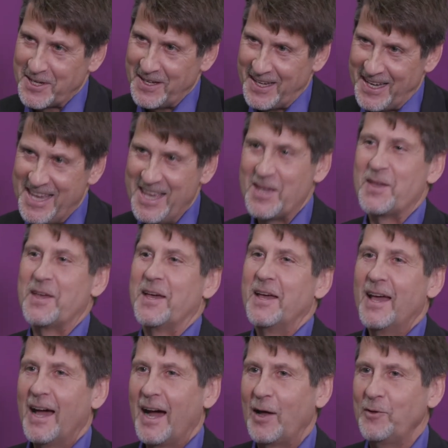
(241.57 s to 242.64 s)

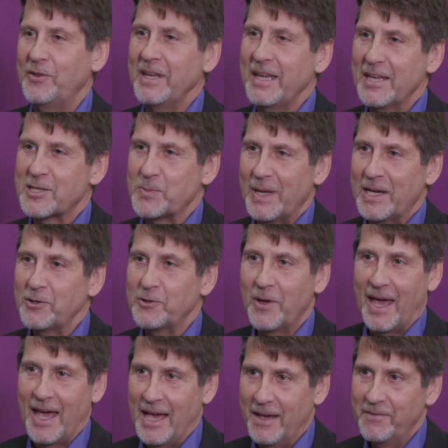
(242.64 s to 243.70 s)
I think it's better
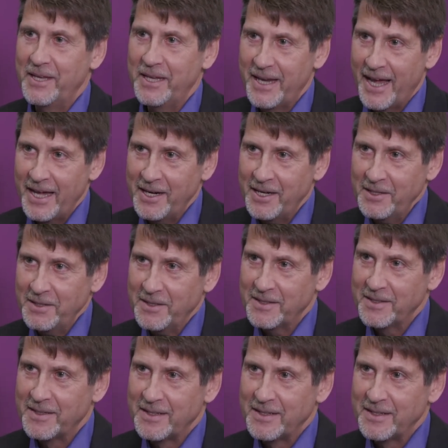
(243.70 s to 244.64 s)
to have the data